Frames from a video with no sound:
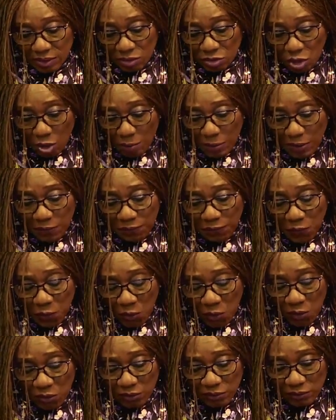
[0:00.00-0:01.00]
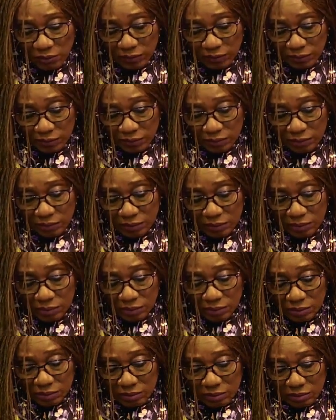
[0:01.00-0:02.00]
Number four,
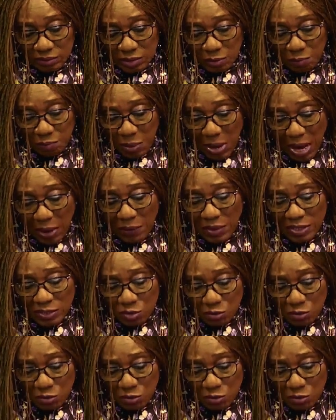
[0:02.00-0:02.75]
the power